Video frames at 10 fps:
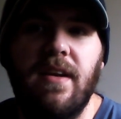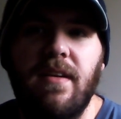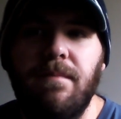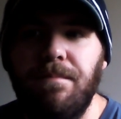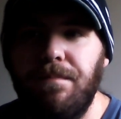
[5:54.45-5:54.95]

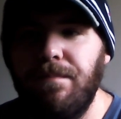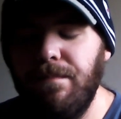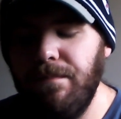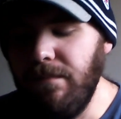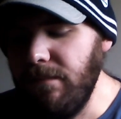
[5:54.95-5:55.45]
and
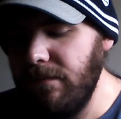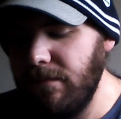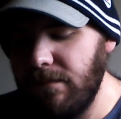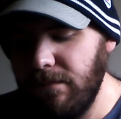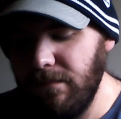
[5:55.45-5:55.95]

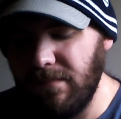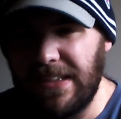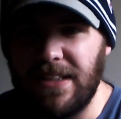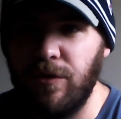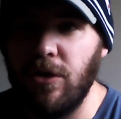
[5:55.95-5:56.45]

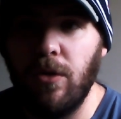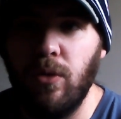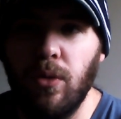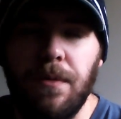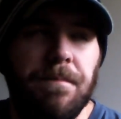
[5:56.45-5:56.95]
this stuff is
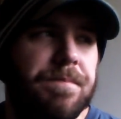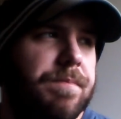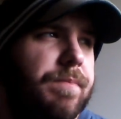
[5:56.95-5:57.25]
all cool.